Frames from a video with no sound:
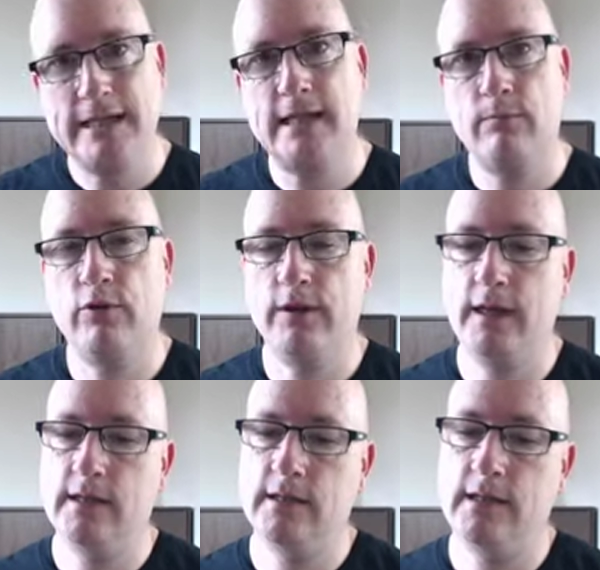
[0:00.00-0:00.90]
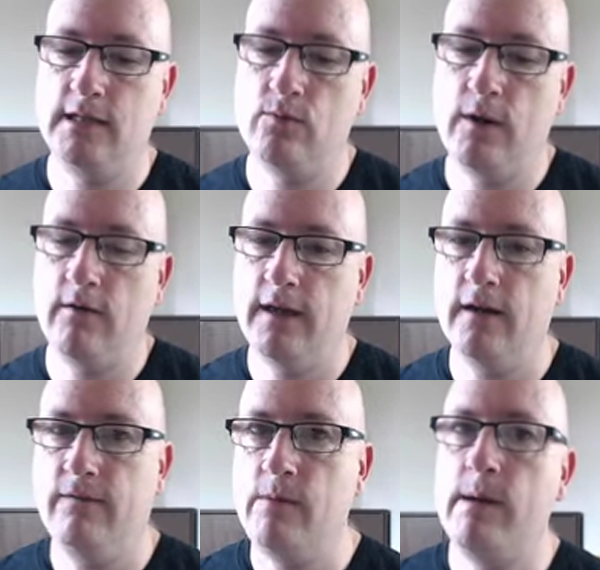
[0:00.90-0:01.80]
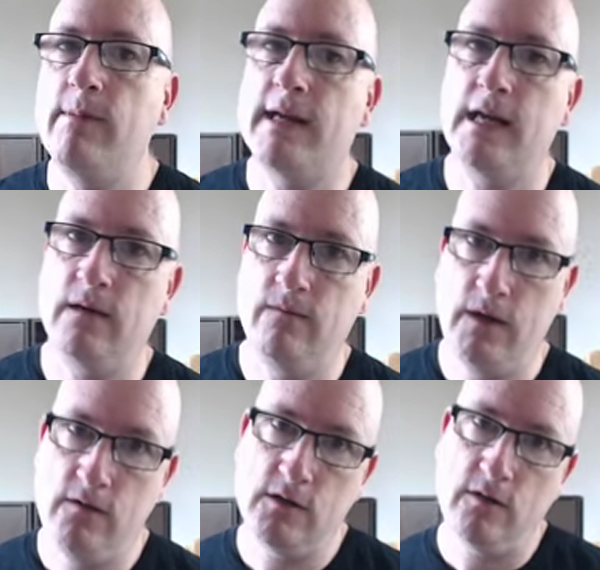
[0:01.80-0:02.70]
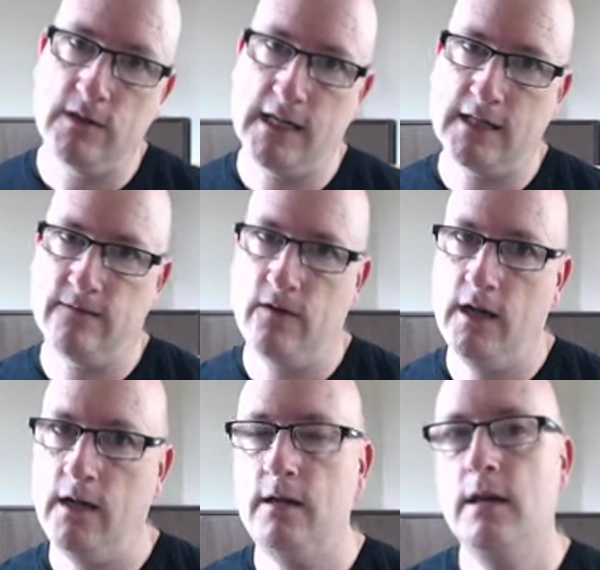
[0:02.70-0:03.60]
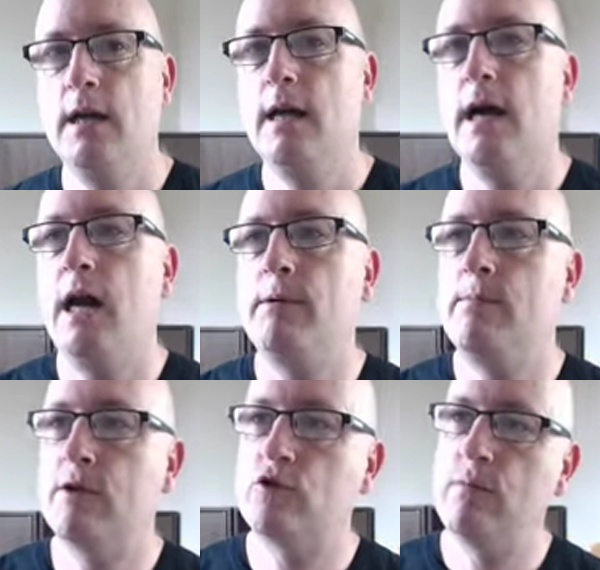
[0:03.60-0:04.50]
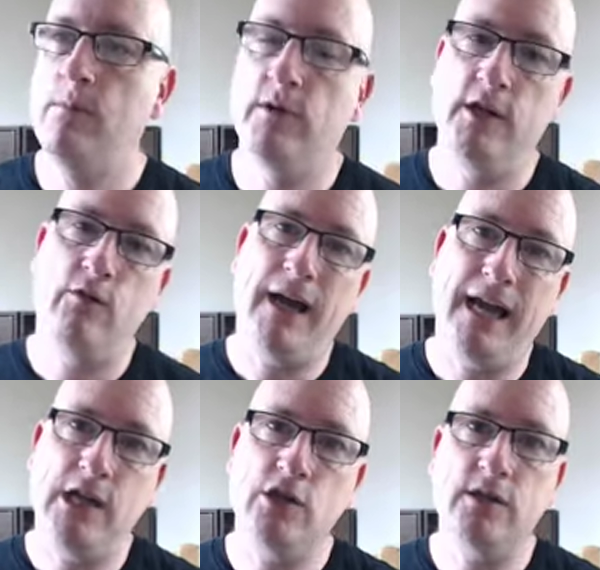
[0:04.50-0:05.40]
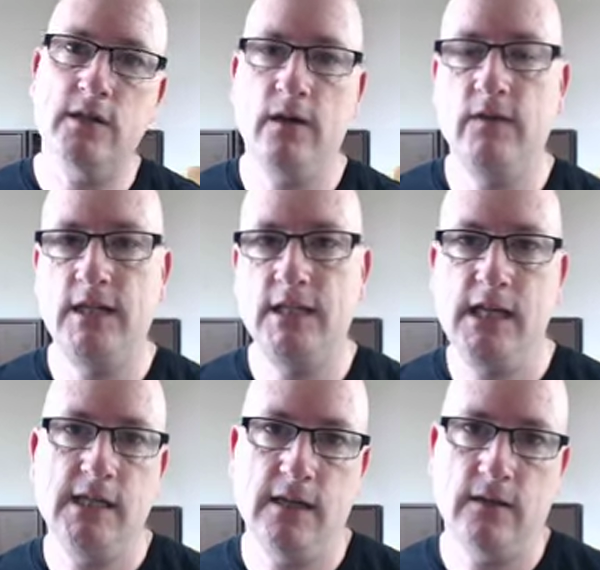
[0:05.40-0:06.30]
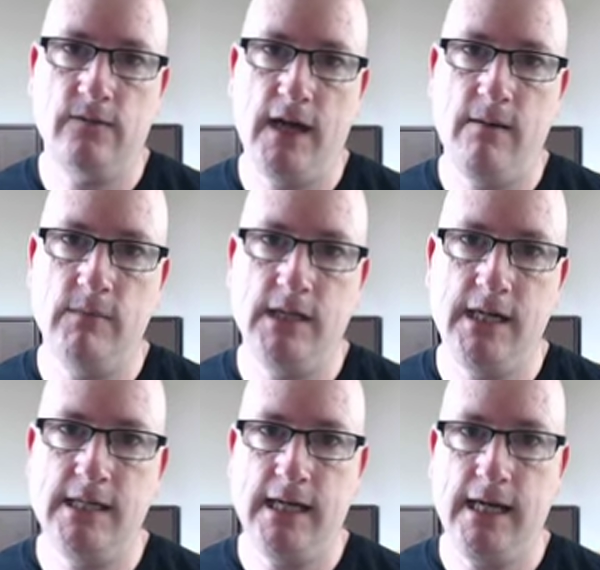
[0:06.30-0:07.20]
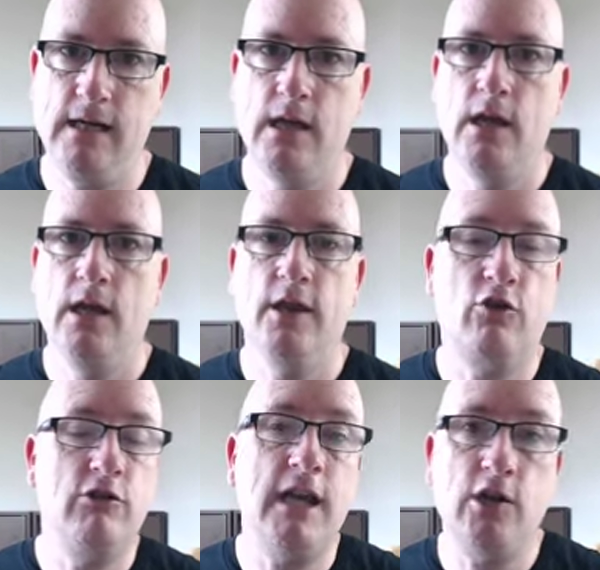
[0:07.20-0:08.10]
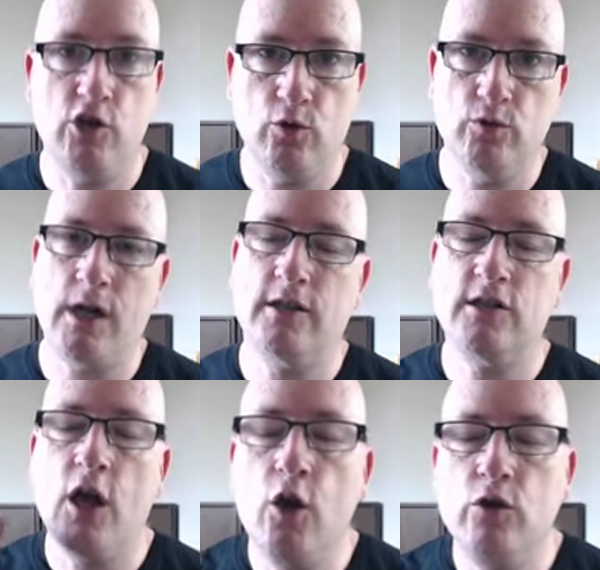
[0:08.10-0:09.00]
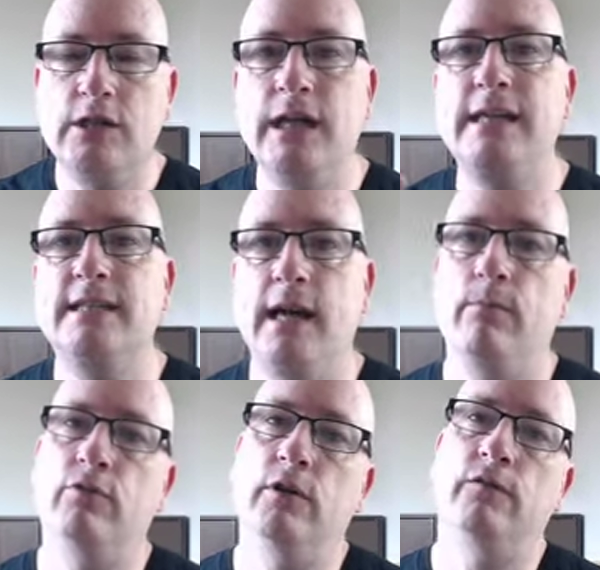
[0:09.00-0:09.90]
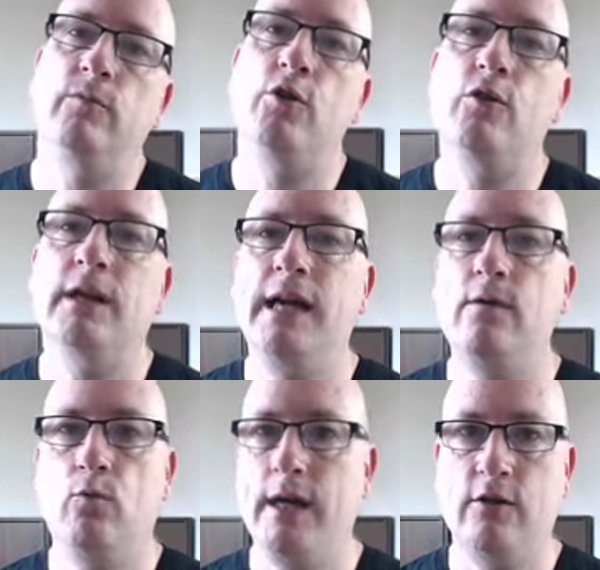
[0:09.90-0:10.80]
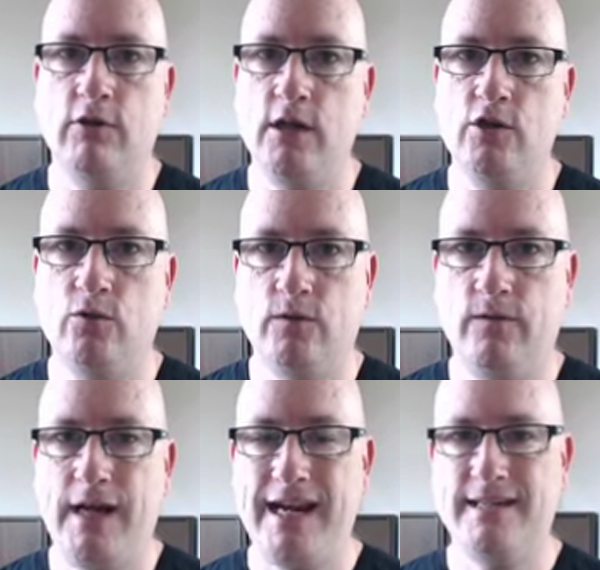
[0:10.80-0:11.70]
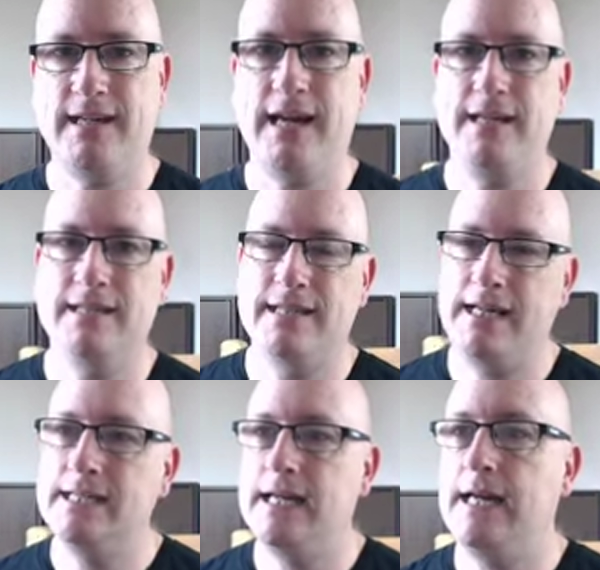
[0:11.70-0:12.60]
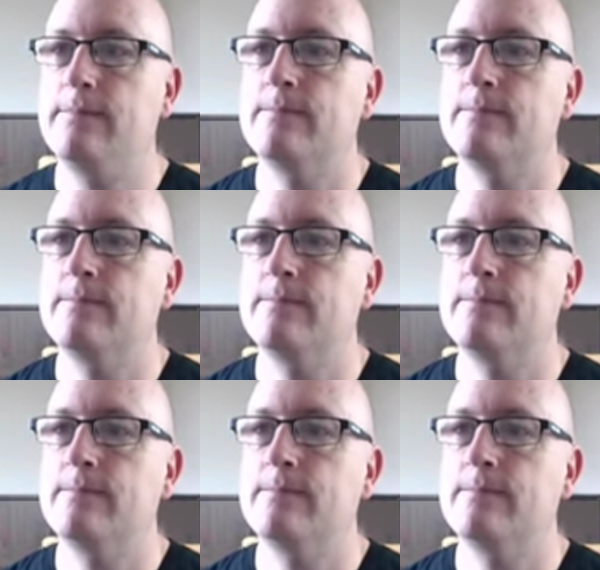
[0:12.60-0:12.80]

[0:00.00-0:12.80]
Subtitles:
separate things, and this is where I think a few people are getting confused on Taxfiler. You must remember that your agent services details for MTD, the credentials, are totally separate from your gateway credentials for SA and CT.